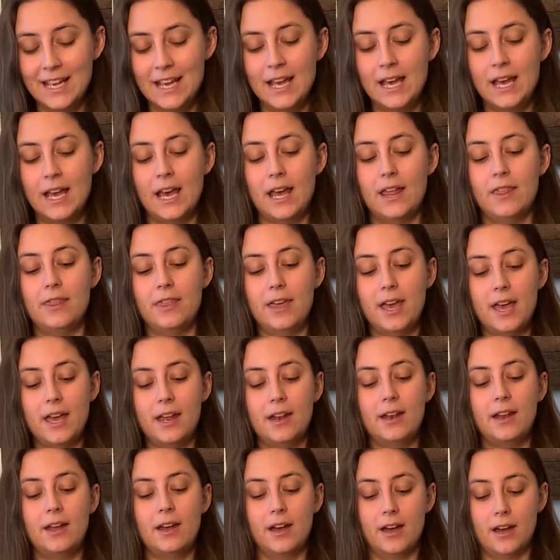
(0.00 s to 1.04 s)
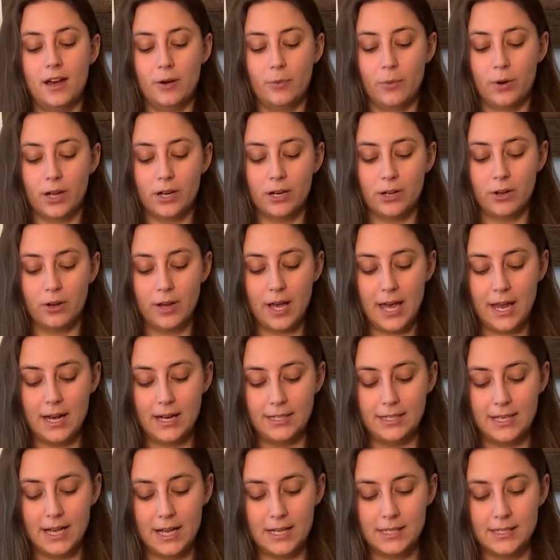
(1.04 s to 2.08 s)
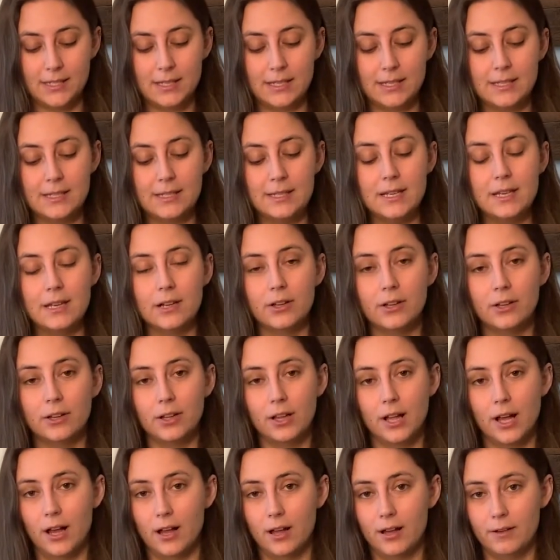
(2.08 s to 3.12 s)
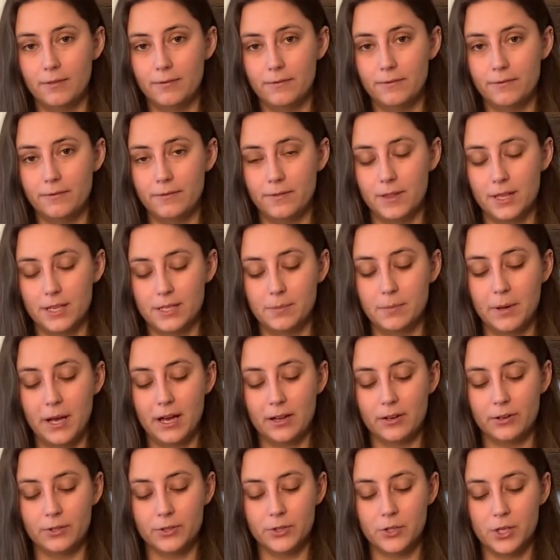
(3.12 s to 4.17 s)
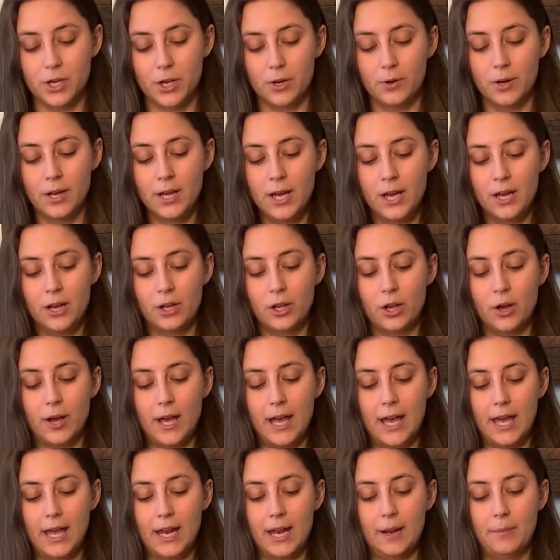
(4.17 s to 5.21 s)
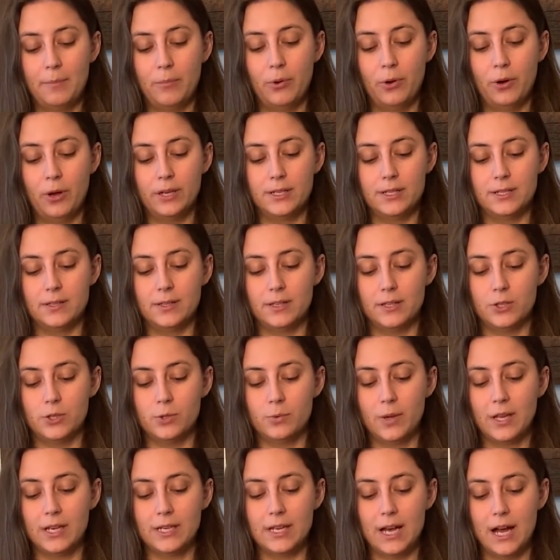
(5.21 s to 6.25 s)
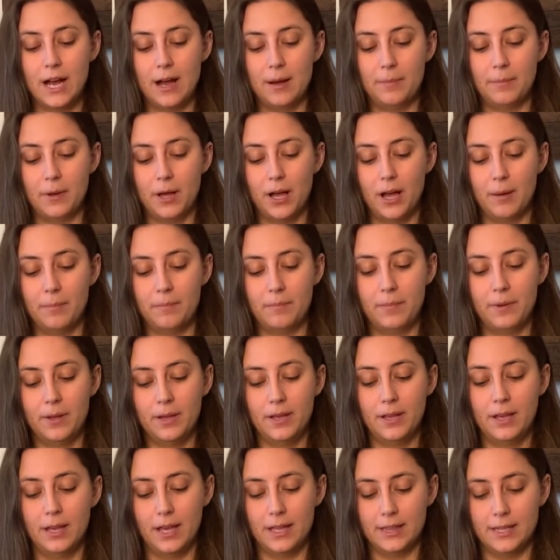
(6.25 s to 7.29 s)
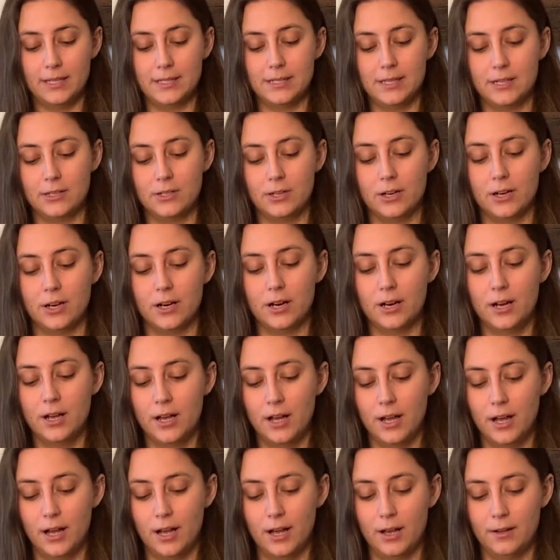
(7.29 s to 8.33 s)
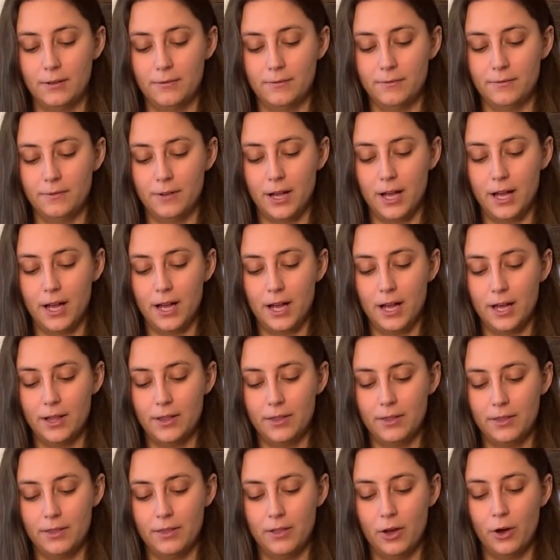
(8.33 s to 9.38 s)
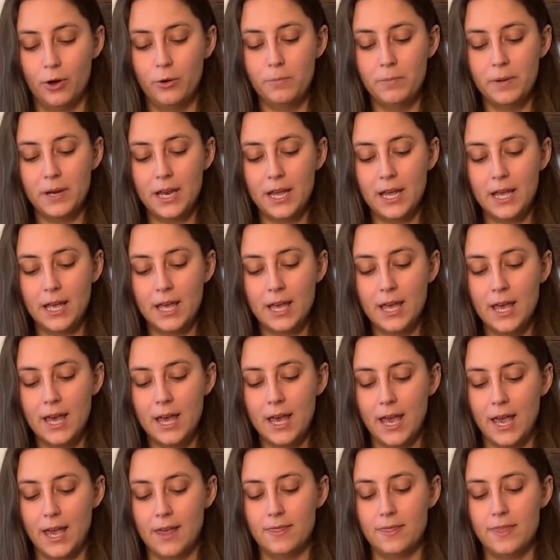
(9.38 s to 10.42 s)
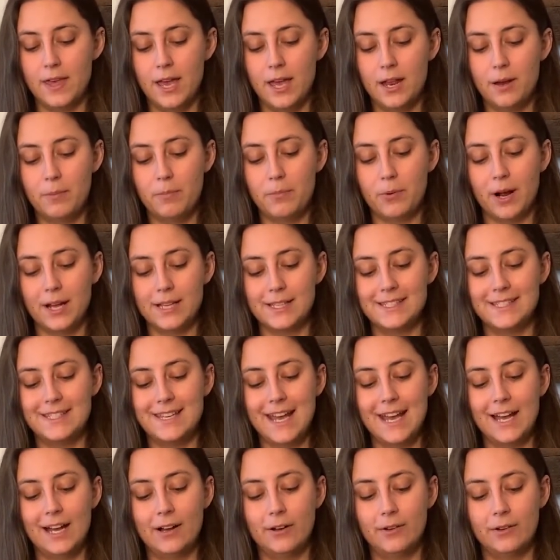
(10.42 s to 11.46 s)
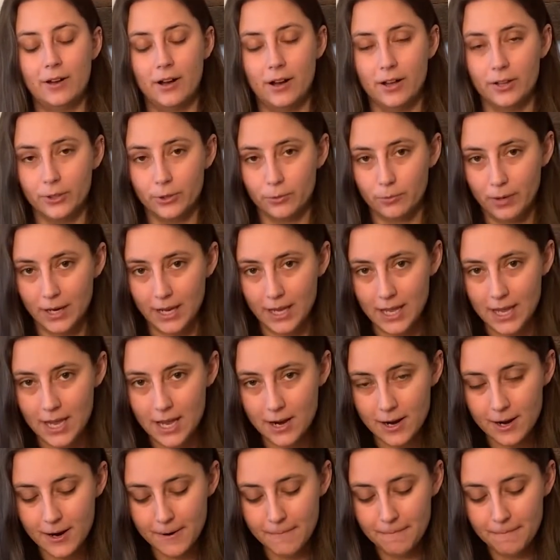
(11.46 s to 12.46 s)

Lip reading: And then we're gonna go ahead and test the seal of this bottle. So go ahead and put the swing top up at the center of the opening and then press down on the ring here.